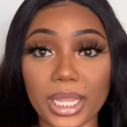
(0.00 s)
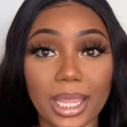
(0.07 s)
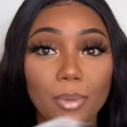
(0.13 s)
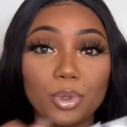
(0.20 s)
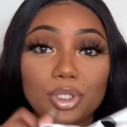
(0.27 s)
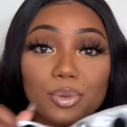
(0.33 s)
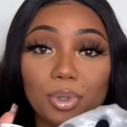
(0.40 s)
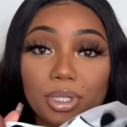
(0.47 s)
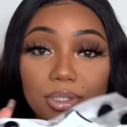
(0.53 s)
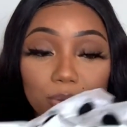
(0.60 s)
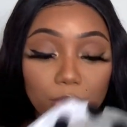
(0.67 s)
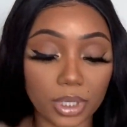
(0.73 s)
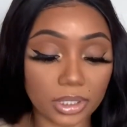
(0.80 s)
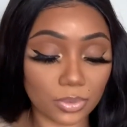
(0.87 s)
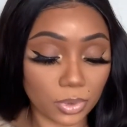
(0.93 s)
And I can't wait to wear this
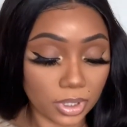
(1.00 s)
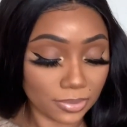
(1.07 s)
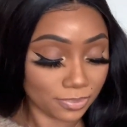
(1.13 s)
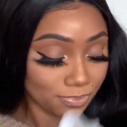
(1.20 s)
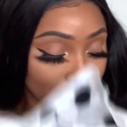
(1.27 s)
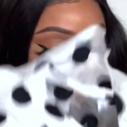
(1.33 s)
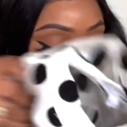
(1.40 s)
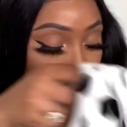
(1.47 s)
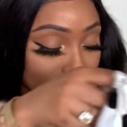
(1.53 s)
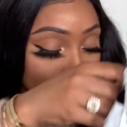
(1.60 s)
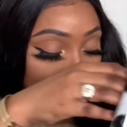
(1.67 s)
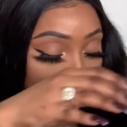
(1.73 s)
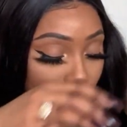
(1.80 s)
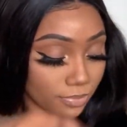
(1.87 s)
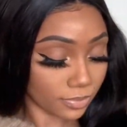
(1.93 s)
one as well.
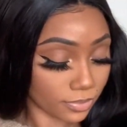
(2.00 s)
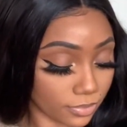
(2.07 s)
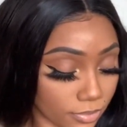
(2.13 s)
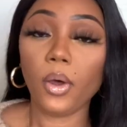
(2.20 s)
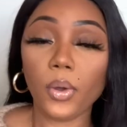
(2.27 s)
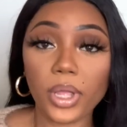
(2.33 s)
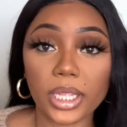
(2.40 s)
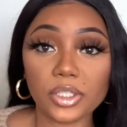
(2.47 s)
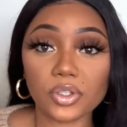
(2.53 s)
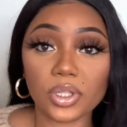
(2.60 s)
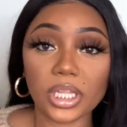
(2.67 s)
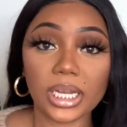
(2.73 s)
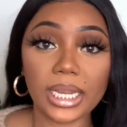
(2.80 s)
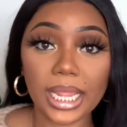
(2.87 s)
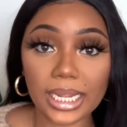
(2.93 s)
Okay, so
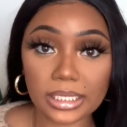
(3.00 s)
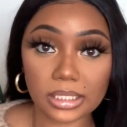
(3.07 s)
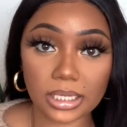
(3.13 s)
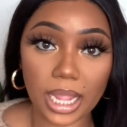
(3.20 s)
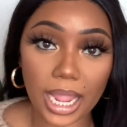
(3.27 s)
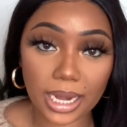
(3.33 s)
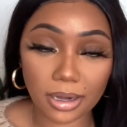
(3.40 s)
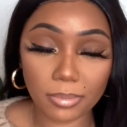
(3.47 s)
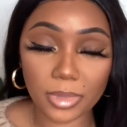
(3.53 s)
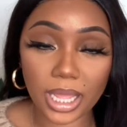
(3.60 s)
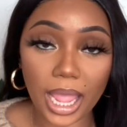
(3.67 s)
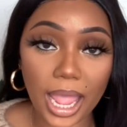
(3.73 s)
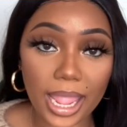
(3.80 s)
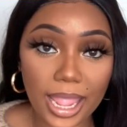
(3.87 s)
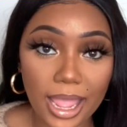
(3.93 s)
the next item
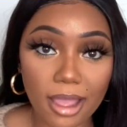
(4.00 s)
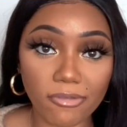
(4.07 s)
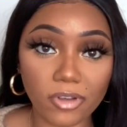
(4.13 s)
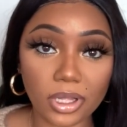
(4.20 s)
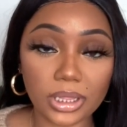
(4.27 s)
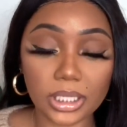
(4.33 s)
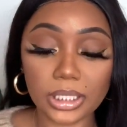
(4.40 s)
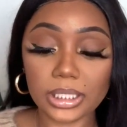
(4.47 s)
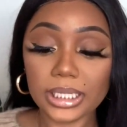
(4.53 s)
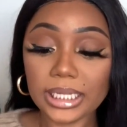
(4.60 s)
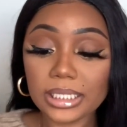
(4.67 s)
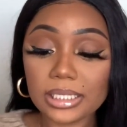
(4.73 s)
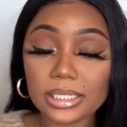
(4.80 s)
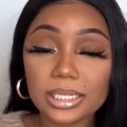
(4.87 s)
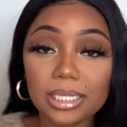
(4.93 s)
that I have on the
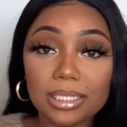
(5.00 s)
list